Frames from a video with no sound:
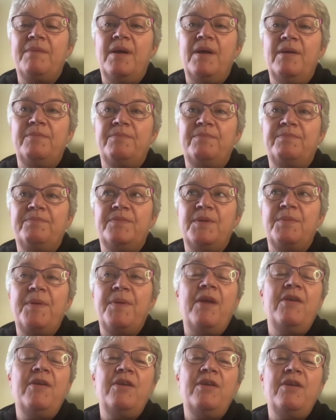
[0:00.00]
I'm the
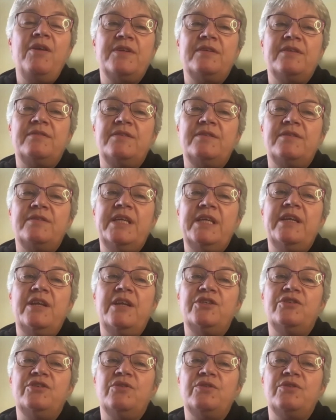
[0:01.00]
parent of a
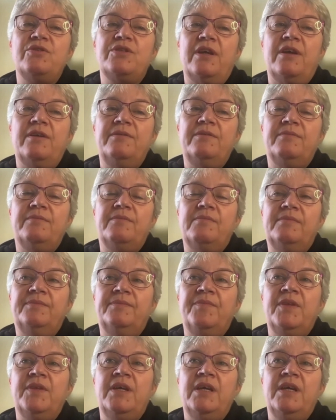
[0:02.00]
teenage daughter,
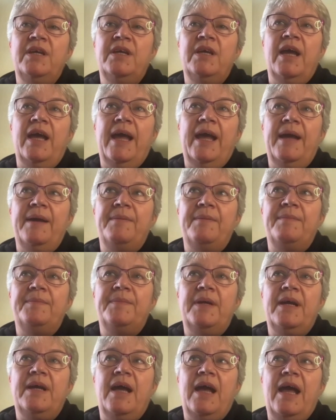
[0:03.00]

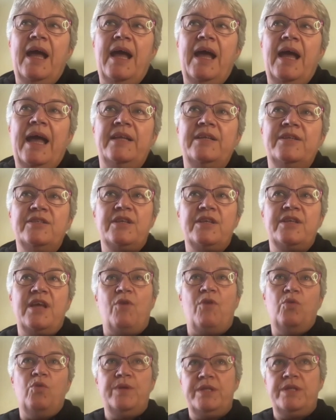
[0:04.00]
and
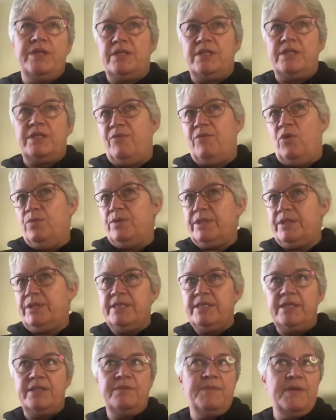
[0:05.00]
I've always
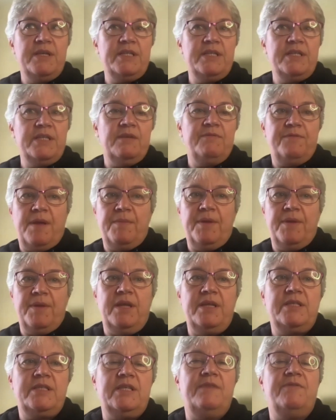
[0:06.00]
considered myself a
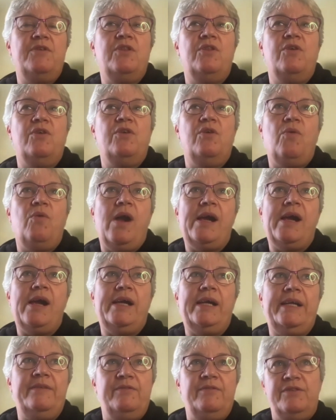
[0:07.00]
feminist, even though
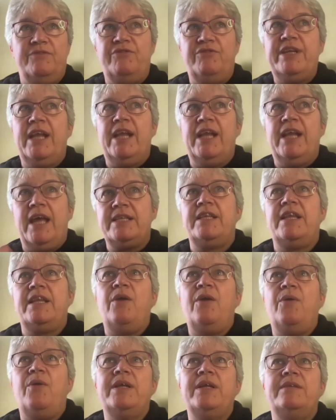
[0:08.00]
I realise
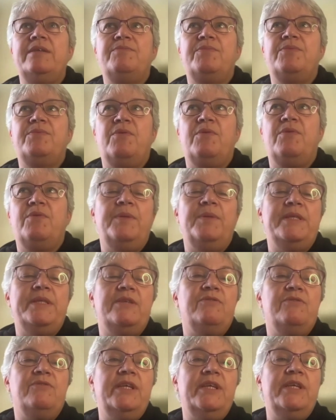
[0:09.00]
now I probably
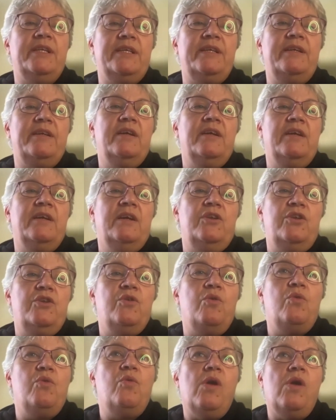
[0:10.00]
didn't really
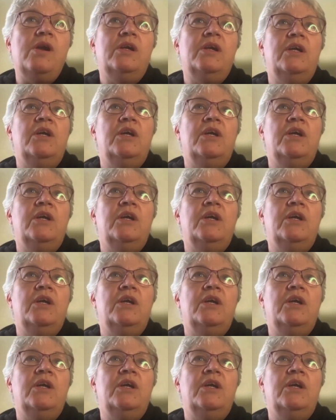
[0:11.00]
know